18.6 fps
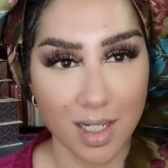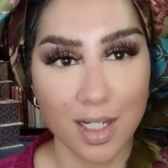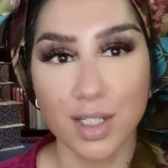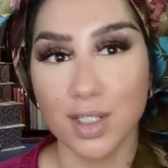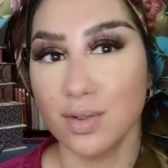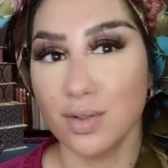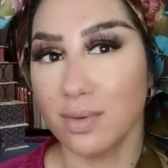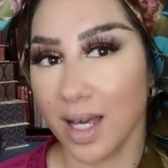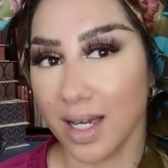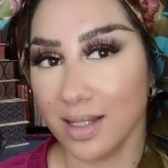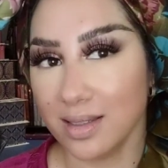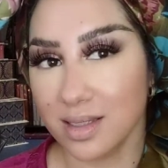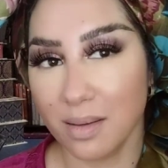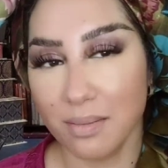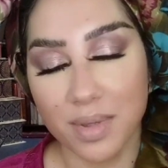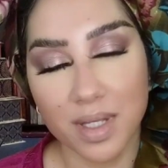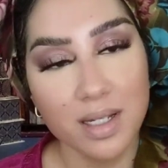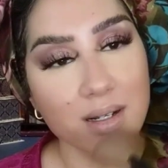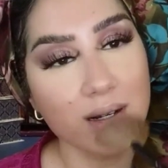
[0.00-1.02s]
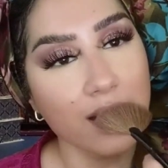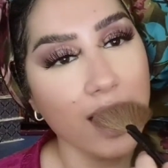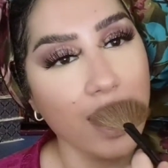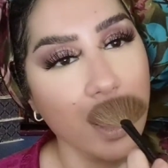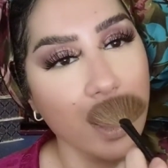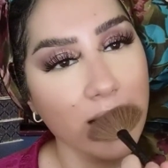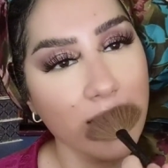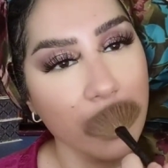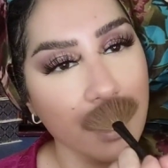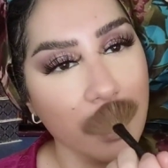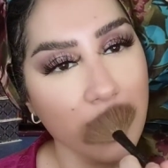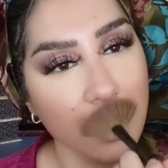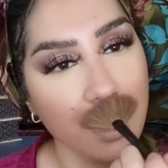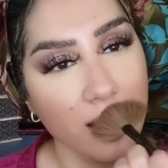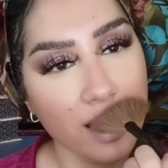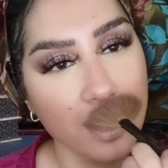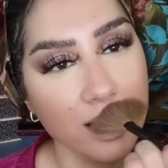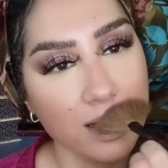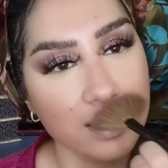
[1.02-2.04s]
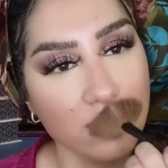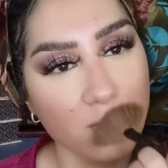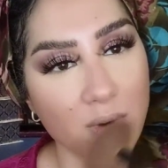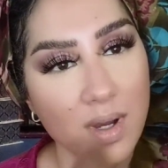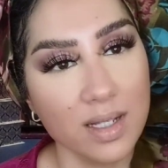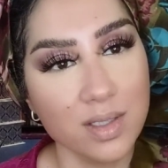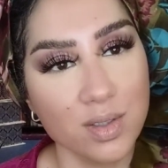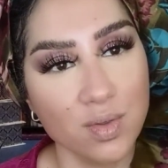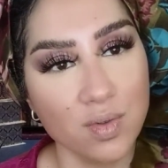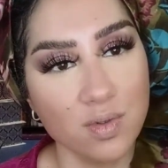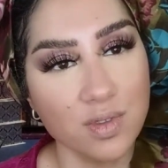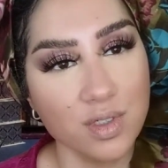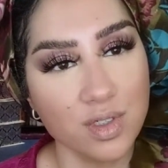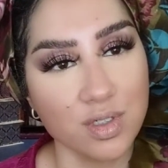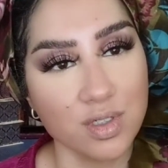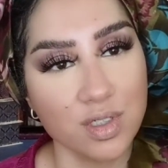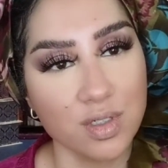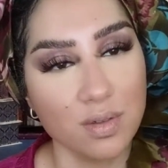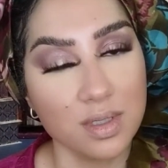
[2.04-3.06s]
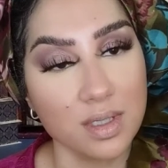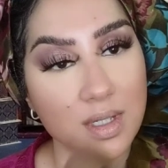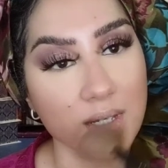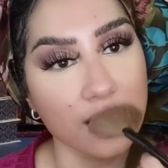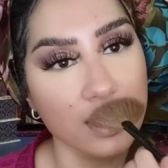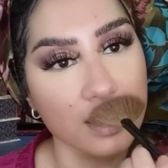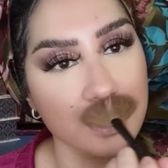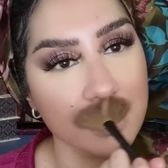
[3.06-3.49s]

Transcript: you like something or not, is what tools you're using.